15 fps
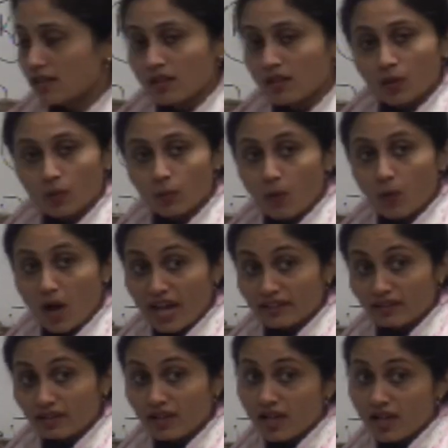1.
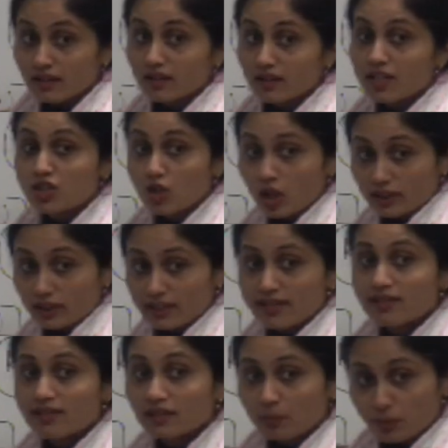The solid is
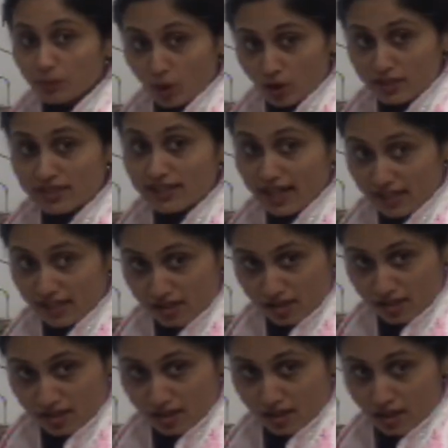in the pure state.
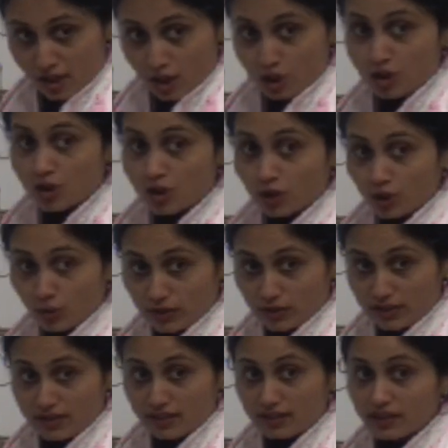So you
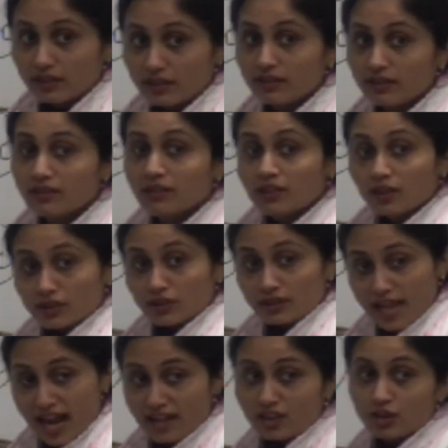consider
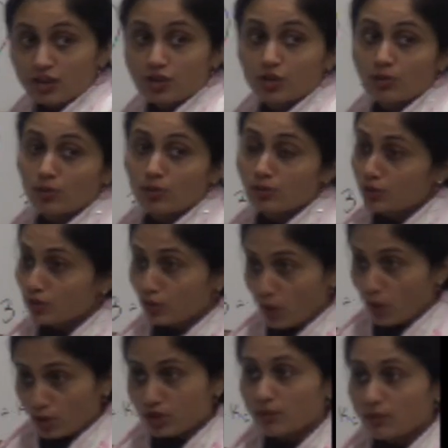that to
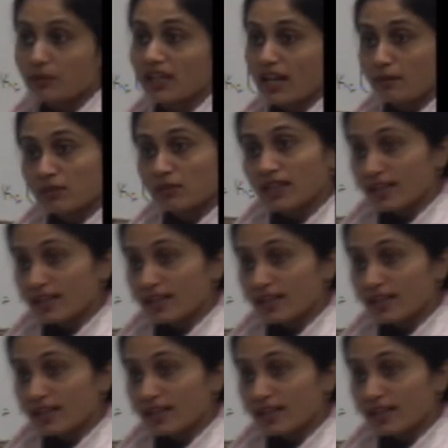not to be, I mean that's